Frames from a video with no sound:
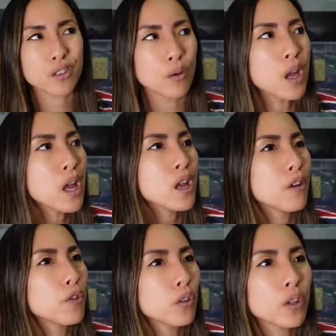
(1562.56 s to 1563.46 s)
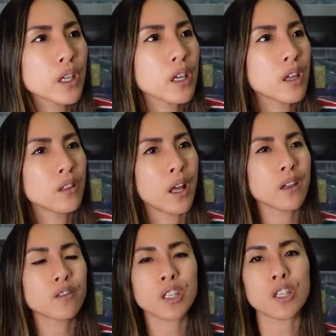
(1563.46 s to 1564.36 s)
to if you're looking in
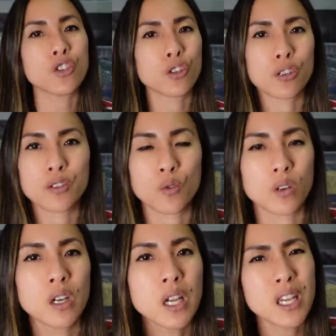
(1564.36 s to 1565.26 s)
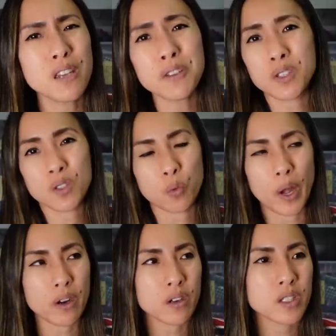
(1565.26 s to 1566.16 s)
like t-shirts or even
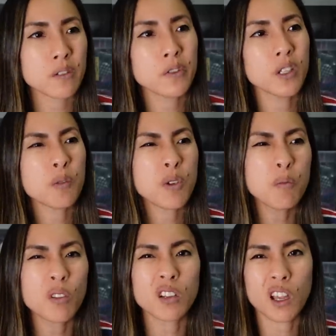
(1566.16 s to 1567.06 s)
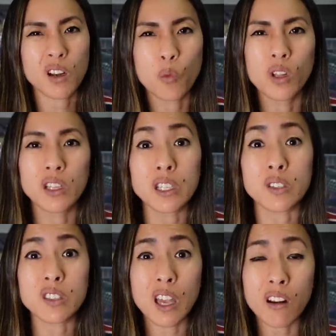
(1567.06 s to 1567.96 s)
sweaters. I feel like people are kind of willing to
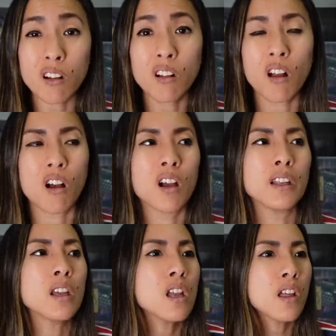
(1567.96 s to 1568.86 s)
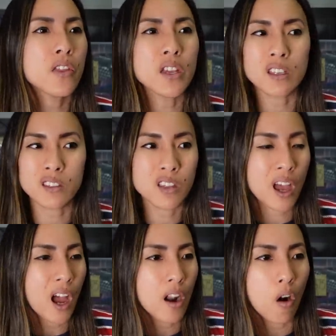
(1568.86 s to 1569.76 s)
settle on things
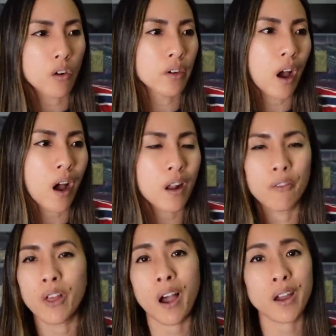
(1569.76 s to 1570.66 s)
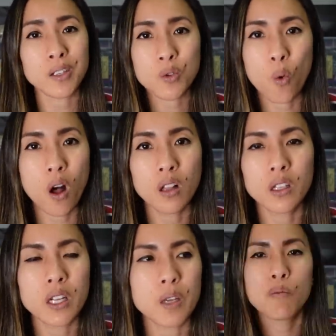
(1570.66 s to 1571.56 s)
that are not of the highest
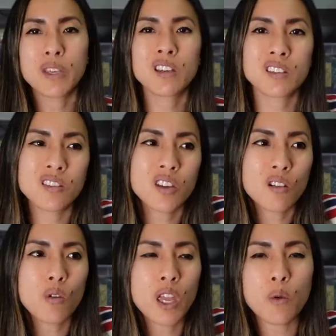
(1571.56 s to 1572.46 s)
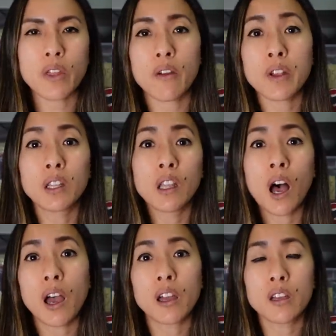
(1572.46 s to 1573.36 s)
quality because they're okay with having a
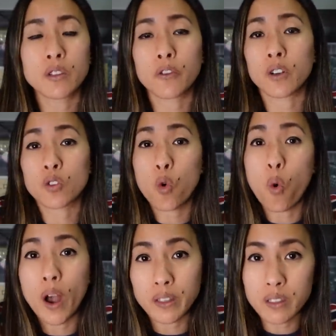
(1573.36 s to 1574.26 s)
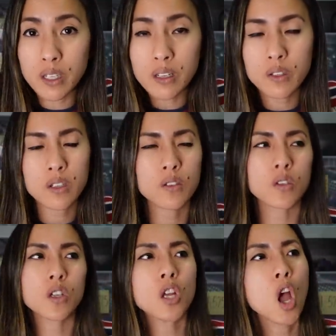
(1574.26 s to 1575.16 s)
lot as far as quantity is
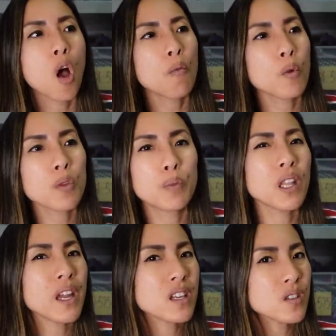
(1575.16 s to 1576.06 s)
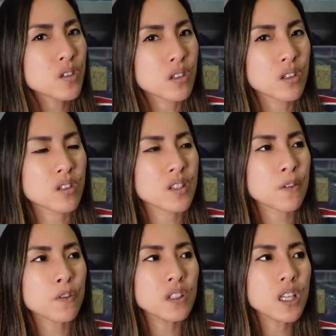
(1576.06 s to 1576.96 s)
concerned. But with blazers, I
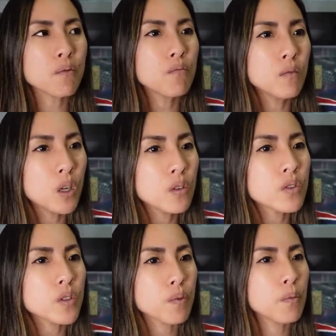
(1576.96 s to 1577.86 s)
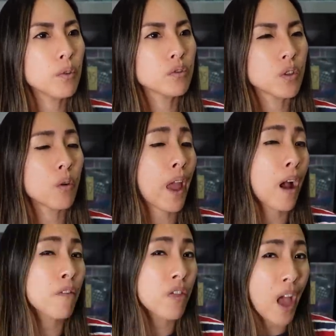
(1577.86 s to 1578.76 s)
feel like most people don't
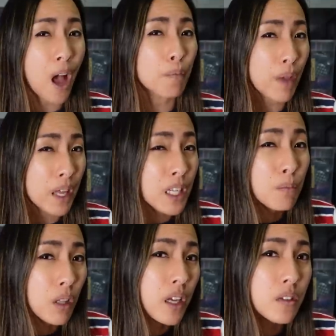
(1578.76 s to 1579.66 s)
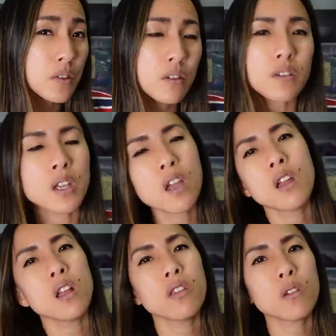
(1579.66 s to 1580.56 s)
have that many blazers
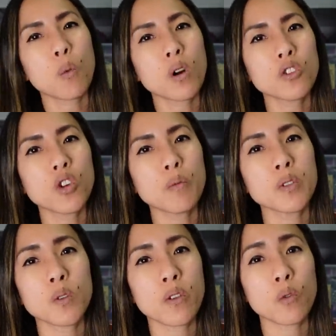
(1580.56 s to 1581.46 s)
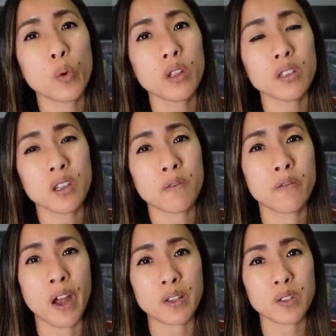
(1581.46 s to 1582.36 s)
in their wardrobe, and so they're willing to
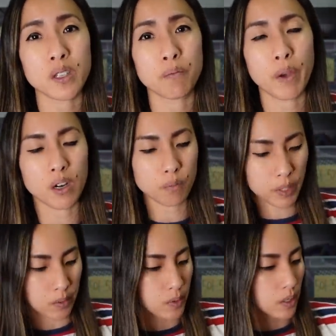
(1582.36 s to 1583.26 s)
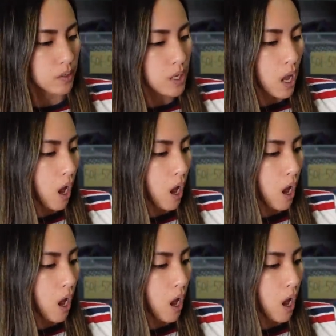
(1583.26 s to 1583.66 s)
invest in better pieces.